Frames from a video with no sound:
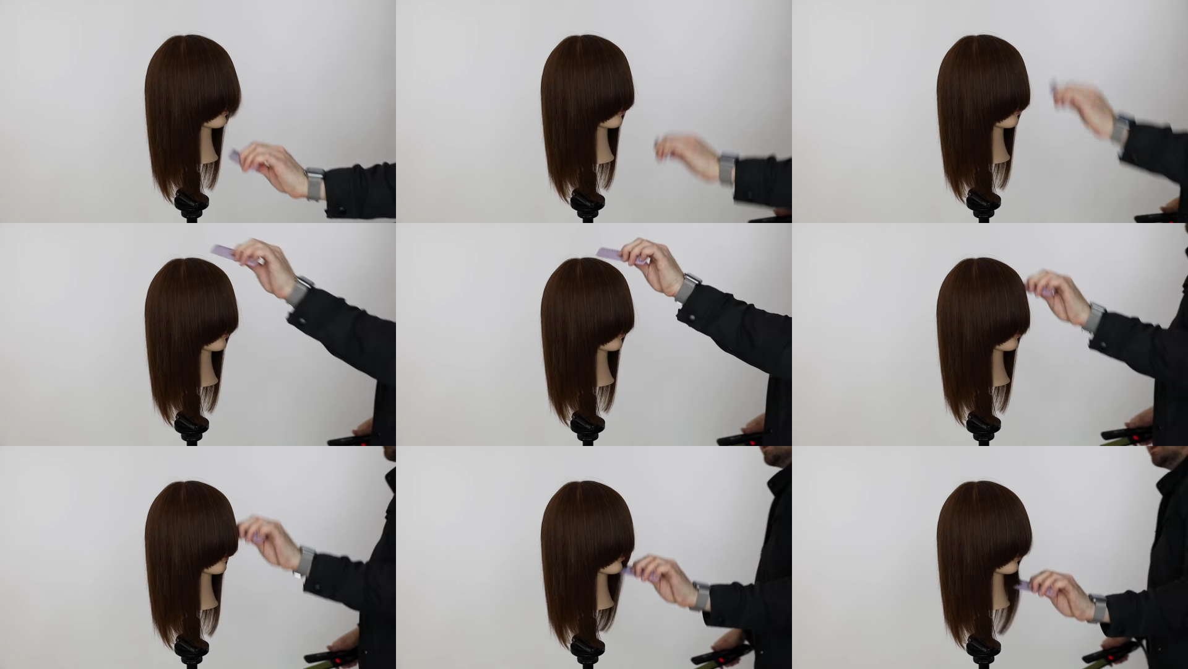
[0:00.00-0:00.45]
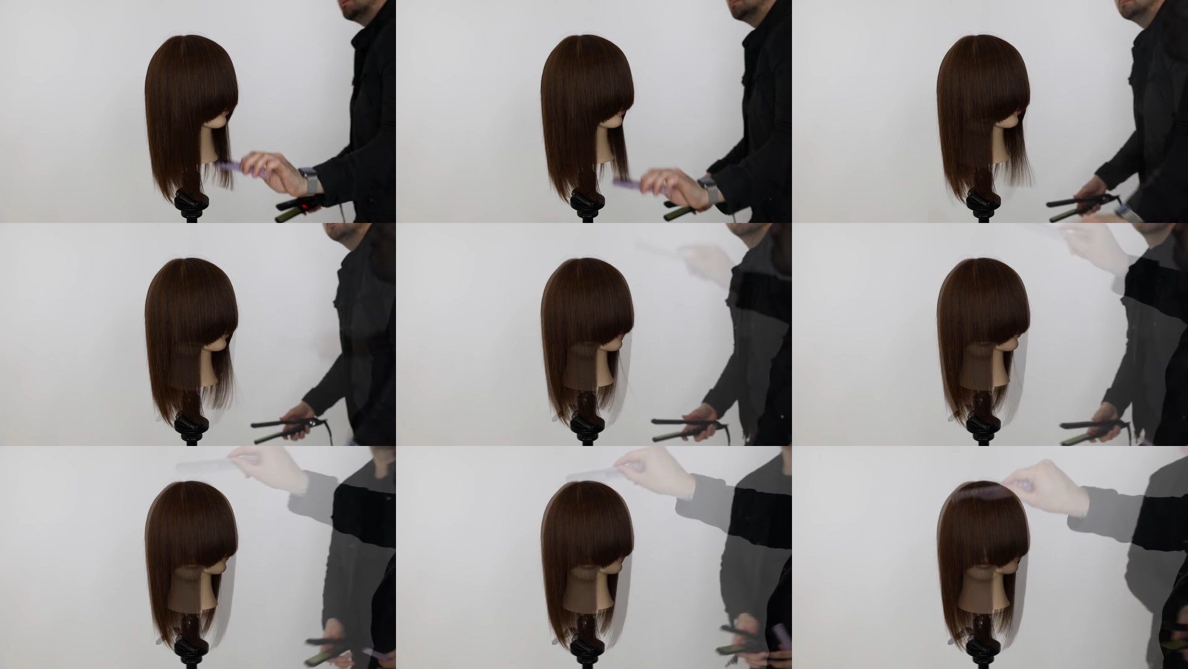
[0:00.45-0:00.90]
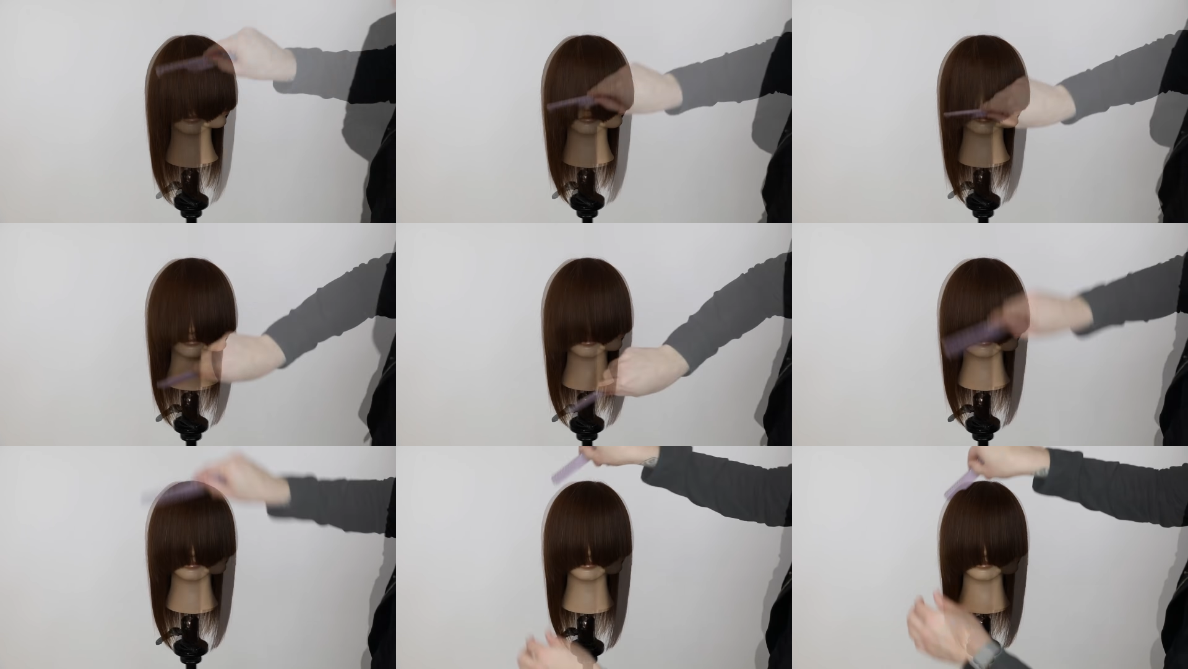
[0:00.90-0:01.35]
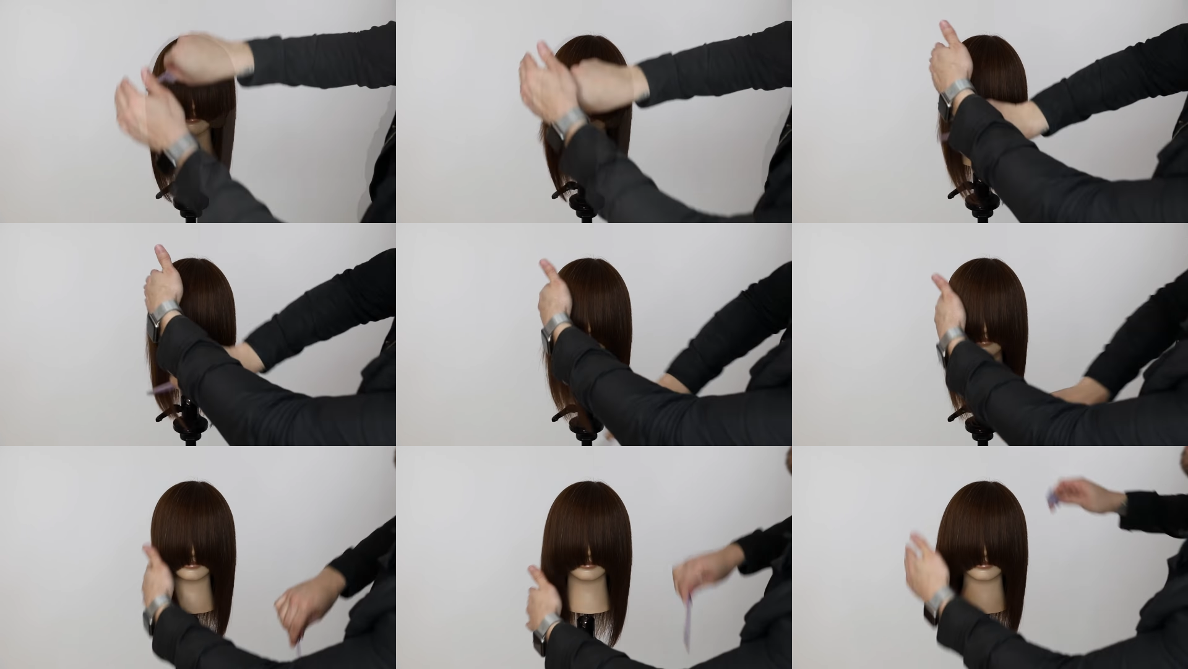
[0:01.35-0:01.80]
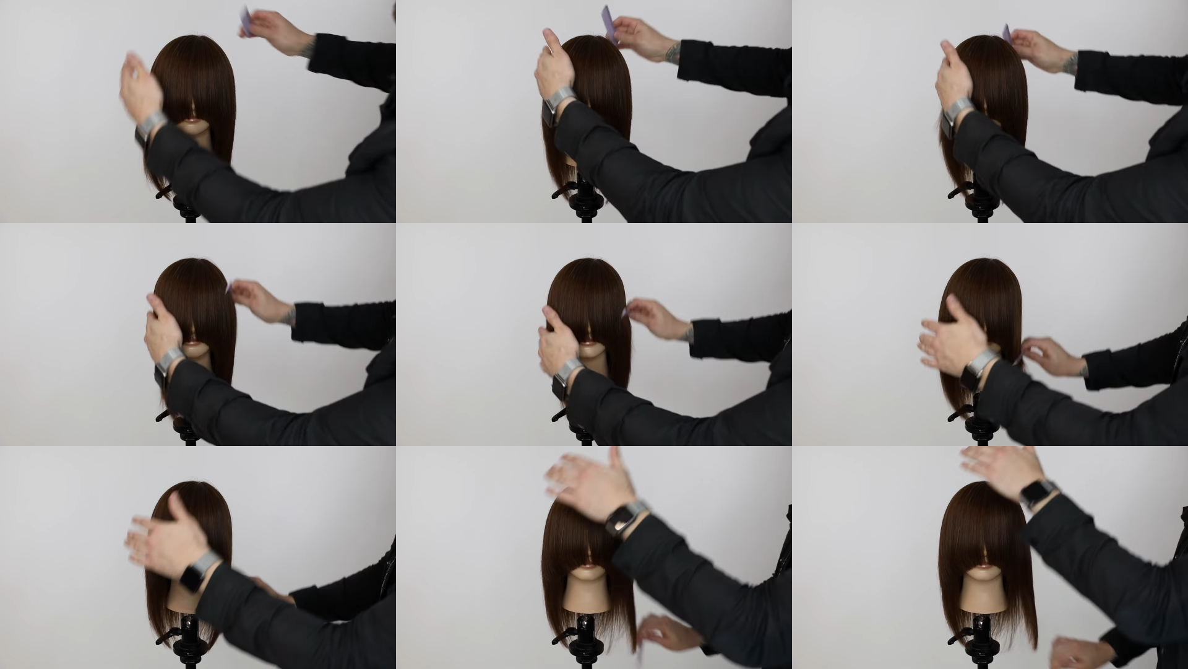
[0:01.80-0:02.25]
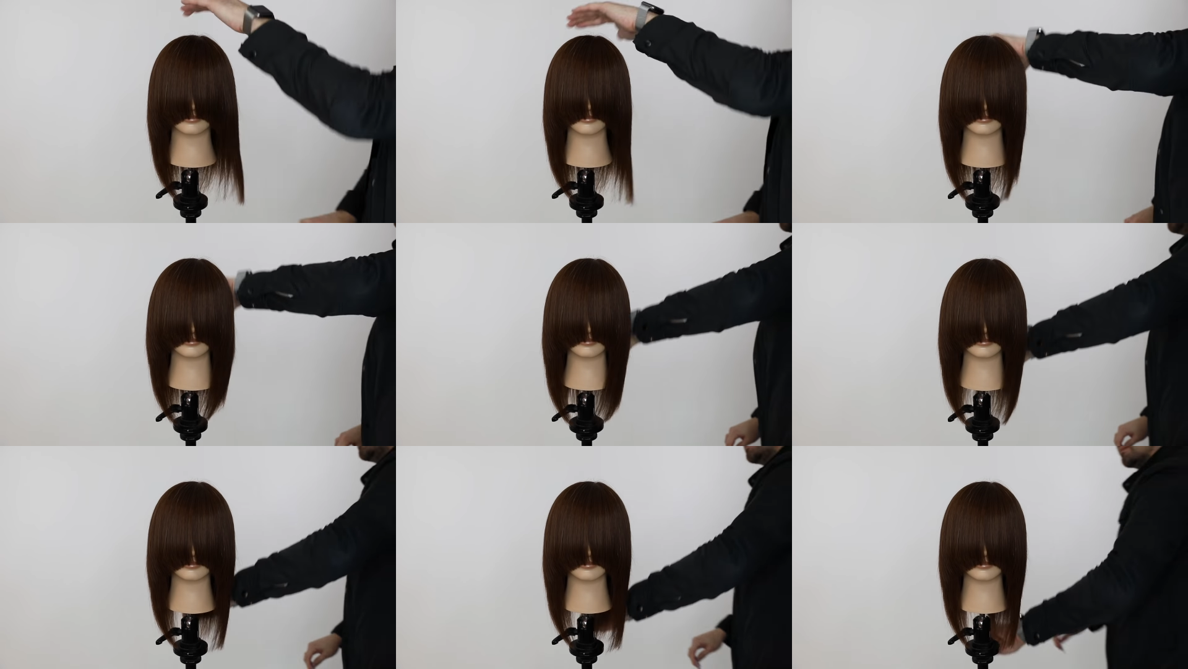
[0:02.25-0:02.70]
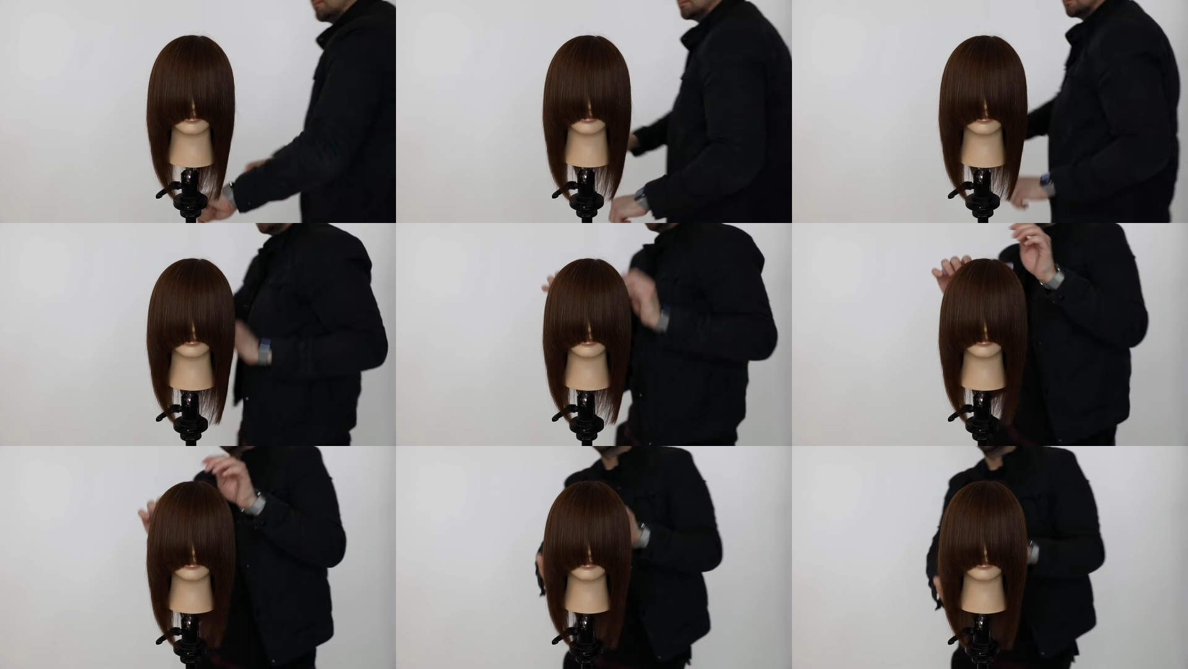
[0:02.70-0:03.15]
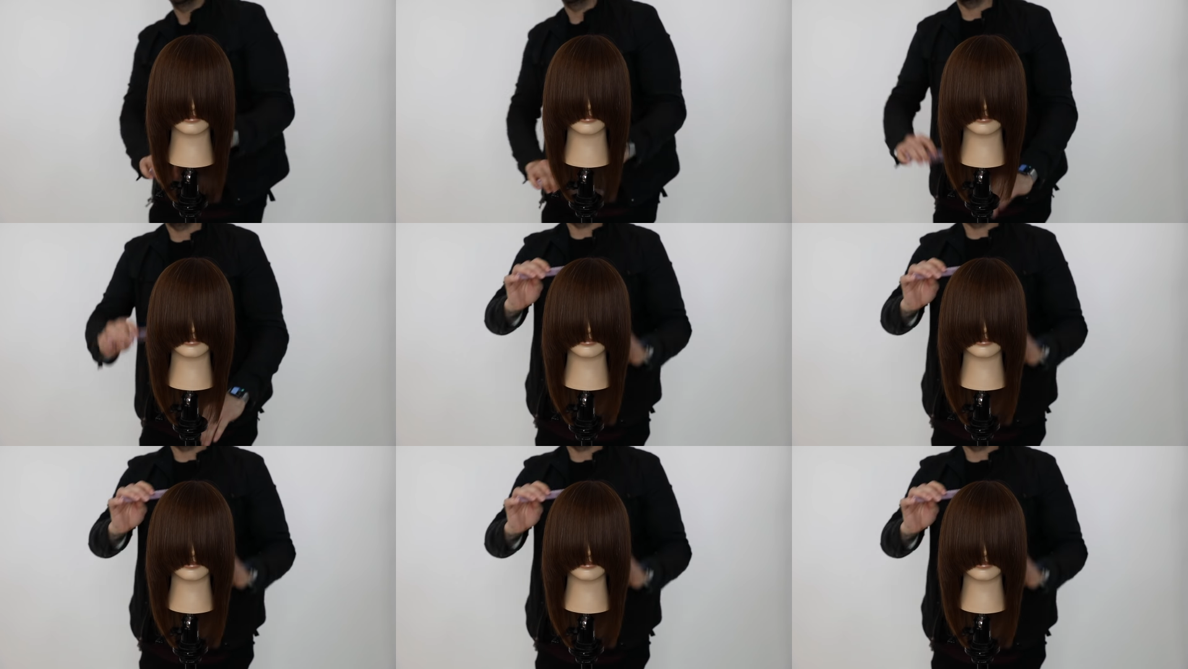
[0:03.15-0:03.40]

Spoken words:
No face is visible, so there are no lips to read.